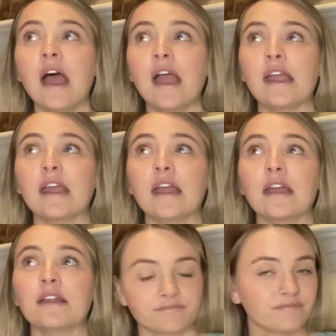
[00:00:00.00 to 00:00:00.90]

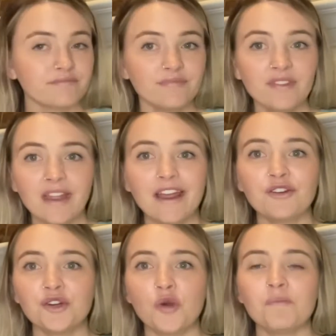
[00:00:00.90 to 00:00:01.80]
and I
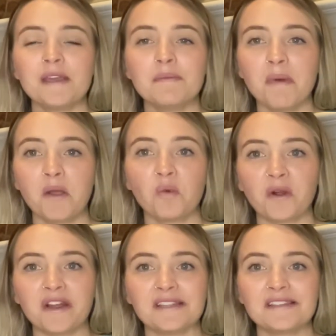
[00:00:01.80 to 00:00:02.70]
don't know, me in my
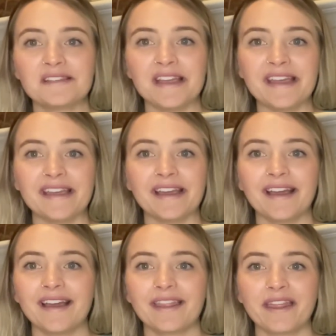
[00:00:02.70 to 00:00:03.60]
worried state
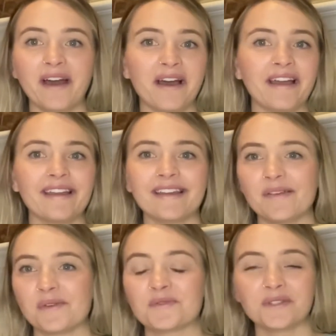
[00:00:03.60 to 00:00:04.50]
thought he
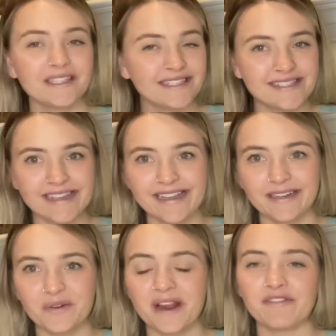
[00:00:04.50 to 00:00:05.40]
was really
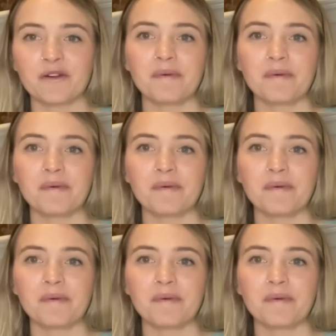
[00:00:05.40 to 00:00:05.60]
sick or whatever,